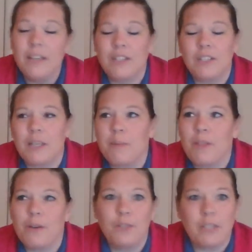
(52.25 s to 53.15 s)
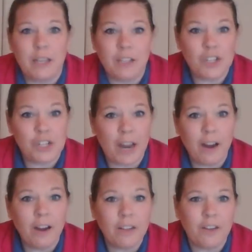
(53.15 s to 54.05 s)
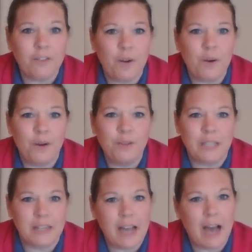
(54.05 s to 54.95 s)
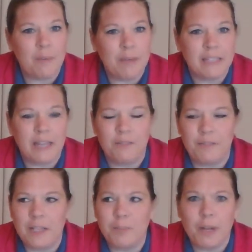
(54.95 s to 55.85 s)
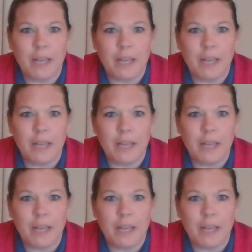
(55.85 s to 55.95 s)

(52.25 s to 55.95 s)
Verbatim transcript: to some of those that shared their photos and comments on Facebook.